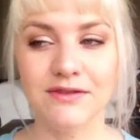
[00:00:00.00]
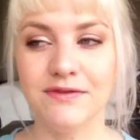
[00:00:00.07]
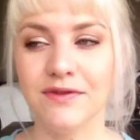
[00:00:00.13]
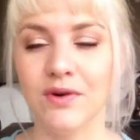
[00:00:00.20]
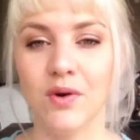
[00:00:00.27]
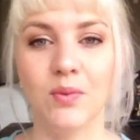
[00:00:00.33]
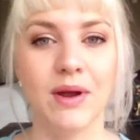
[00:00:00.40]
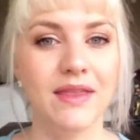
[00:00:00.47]

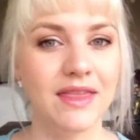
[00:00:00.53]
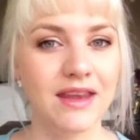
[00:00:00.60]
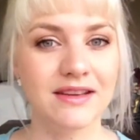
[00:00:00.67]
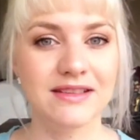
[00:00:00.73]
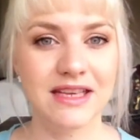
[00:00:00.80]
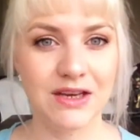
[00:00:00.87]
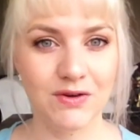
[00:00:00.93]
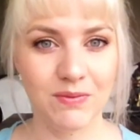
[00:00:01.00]
for when their
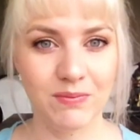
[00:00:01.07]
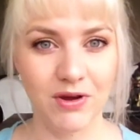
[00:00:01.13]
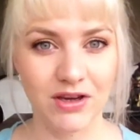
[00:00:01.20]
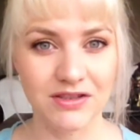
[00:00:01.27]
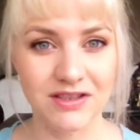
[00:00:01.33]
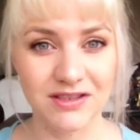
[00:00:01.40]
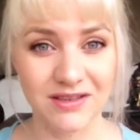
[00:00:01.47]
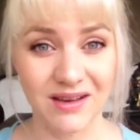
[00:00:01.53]
secret
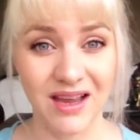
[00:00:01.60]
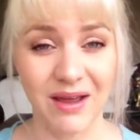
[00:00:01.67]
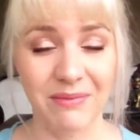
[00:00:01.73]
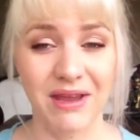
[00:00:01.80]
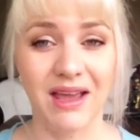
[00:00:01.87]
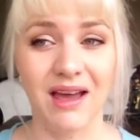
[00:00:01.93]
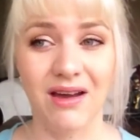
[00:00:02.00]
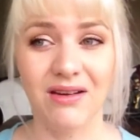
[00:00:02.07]
boxes are
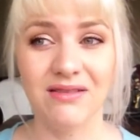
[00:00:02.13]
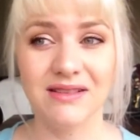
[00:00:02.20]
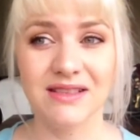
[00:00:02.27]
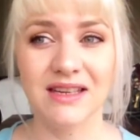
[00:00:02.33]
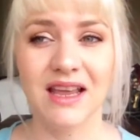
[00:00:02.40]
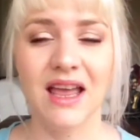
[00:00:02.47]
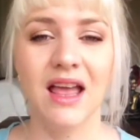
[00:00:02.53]
coming out,